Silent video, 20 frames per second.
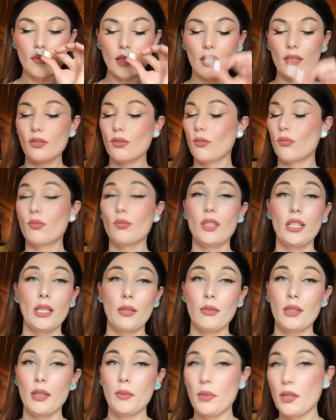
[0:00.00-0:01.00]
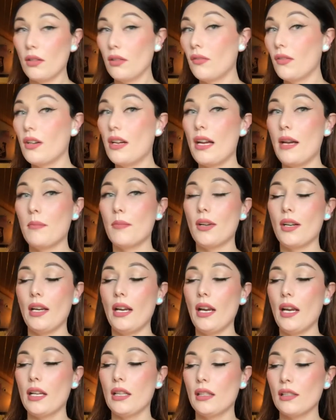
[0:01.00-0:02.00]
It's a really, really beautiful amber. I
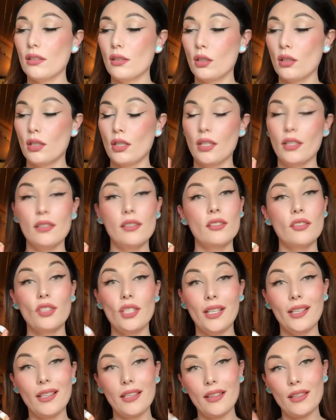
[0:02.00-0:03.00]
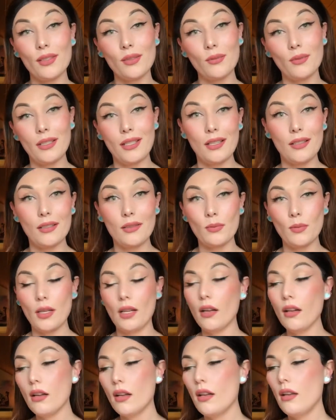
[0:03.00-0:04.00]
highly suggest checking this one out as
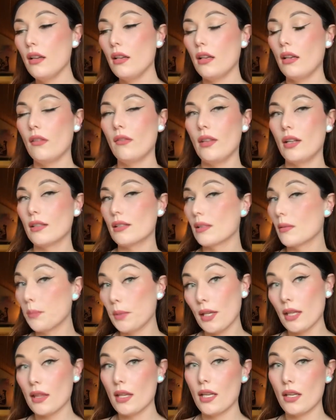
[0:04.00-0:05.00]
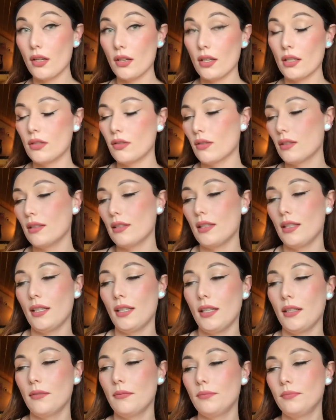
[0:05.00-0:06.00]
well, if that's something that you're interested
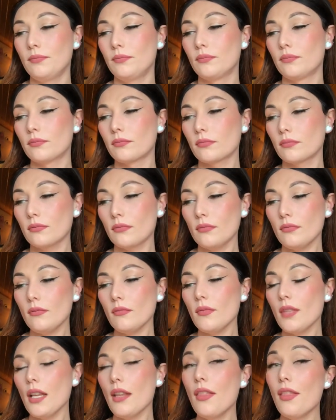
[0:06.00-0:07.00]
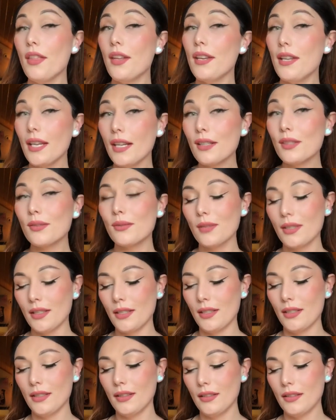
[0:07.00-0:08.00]
in. The next
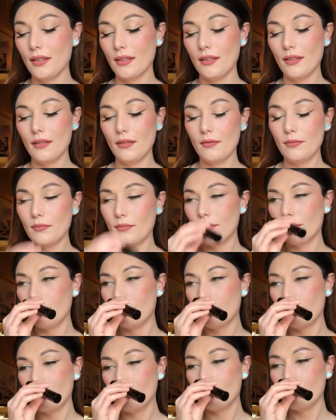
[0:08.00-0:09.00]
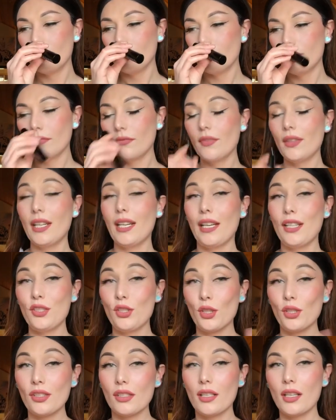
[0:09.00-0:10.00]
one that I
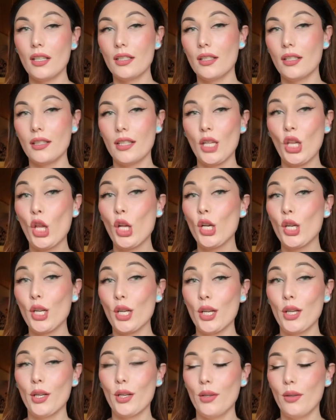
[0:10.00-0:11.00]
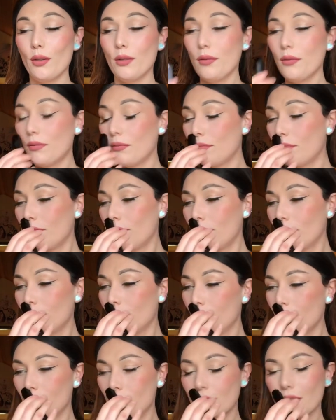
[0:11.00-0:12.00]
just not that long ago,
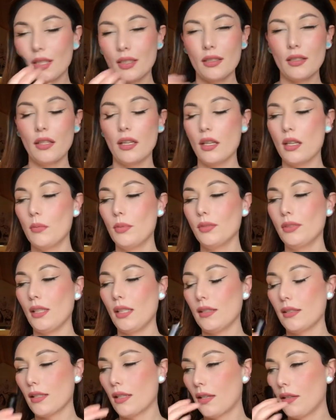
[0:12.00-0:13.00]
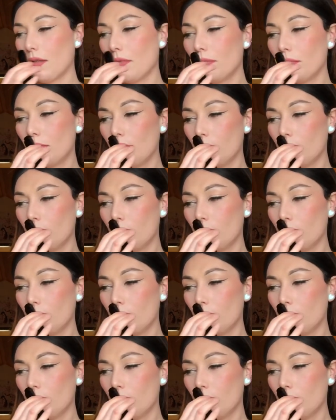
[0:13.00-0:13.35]
actually a couple days ago,